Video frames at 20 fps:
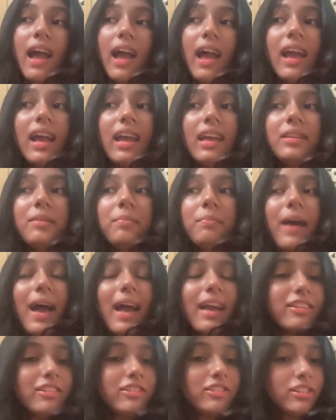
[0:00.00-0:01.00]
And
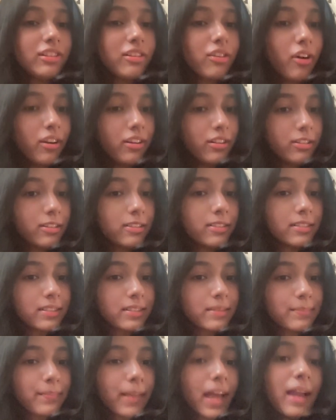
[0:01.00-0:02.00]
packaging
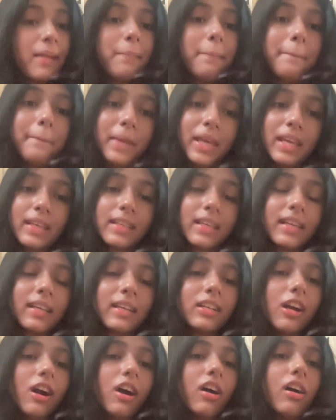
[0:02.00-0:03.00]
orders and
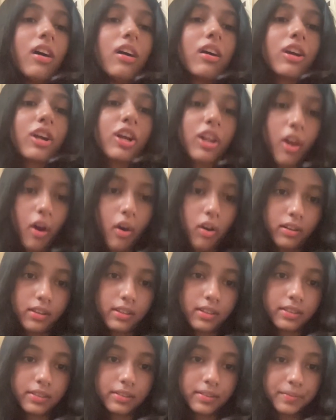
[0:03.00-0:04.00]
making a clock.
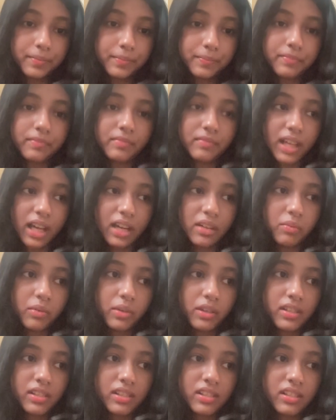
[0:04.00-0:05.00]
That
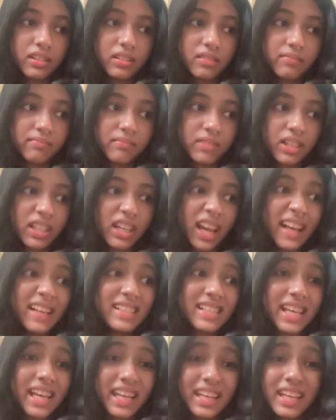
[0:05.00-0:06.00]
was a
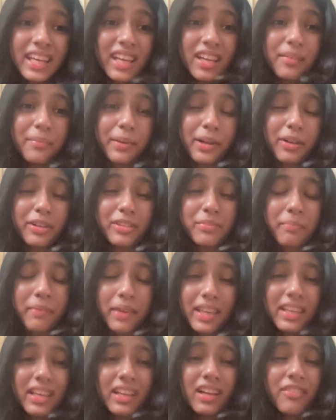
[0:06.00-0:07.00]
nice headache because
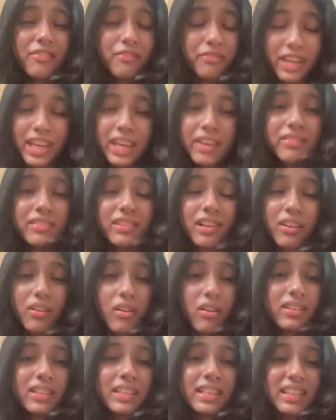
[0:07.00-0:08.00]
making waves are
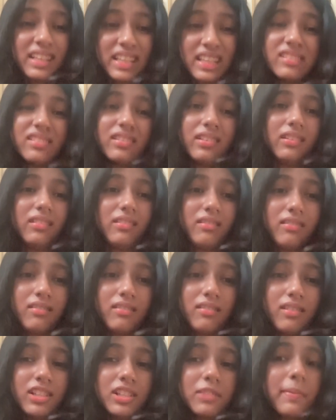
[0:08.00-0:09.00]
not easy,
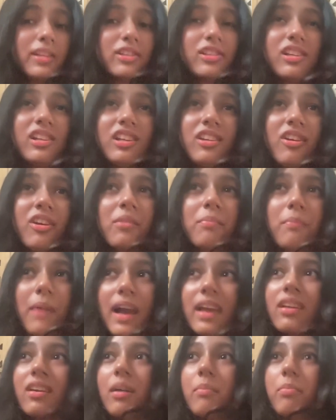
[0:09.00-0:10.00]
especially not
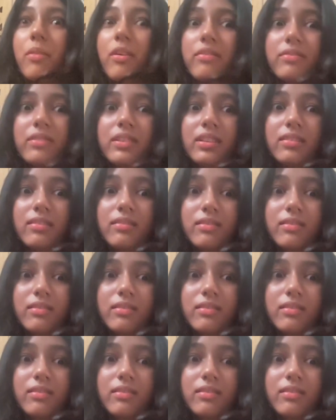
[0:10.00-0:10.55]
my cup of tea.